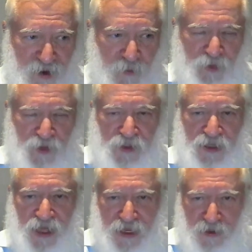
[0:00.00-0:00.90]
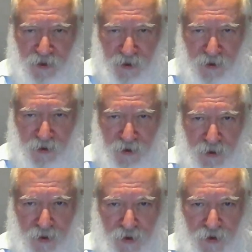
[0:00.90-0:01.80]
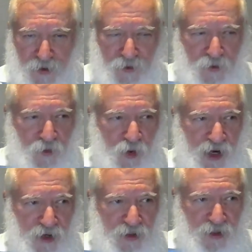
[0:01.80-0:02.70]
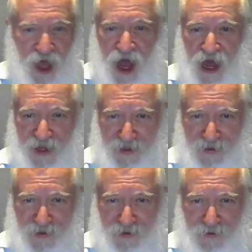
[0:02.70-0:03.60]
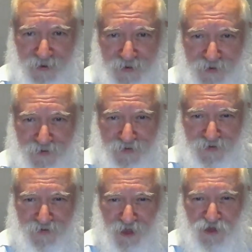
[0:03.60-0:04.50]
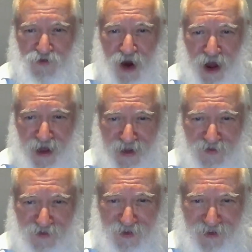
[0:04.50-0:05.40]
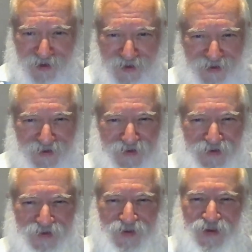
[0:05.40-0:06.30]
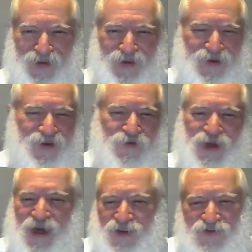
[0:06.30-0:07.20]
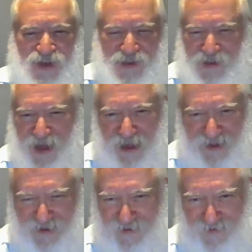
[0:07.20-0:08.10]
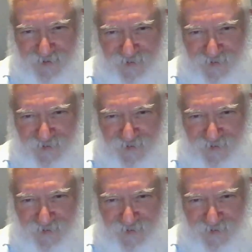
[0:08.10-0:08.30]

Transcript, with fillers: that upper layer where lies thrive, we got to fix that.